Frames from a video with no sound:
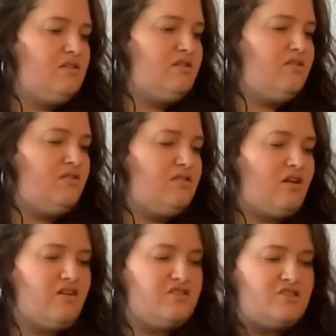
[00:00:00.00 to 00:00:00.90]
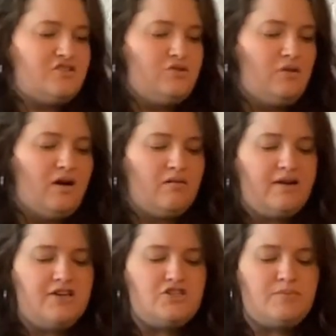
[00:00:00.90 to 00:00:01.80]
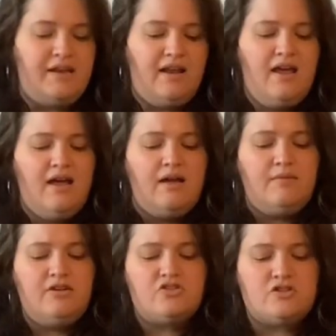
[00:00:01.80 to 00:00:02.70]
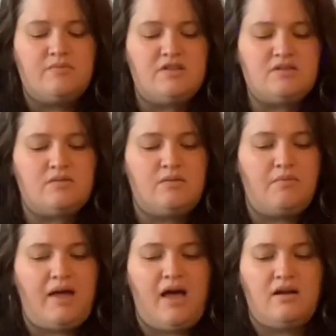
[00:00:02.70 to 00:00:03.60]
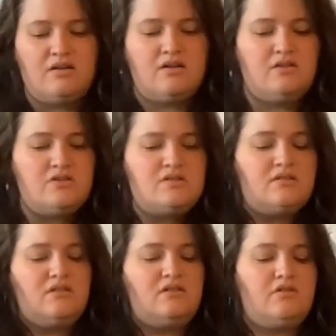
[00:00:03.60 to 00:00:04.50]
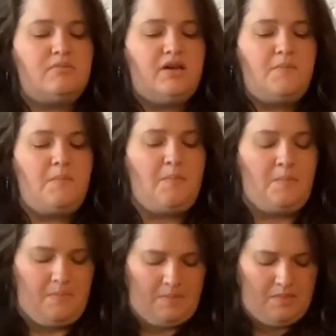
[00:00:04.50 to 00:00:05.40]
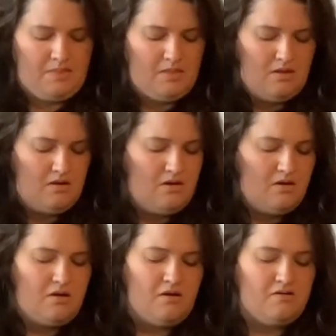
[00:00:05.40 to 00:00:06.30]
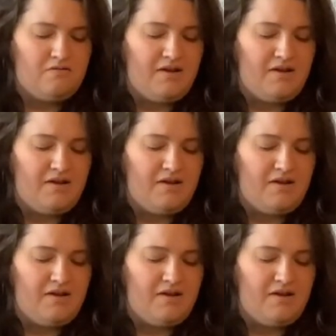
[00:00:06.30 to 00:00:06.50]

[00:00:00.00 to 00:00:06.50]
start to our arrangement. I'm going to trim this one back just a little bit. All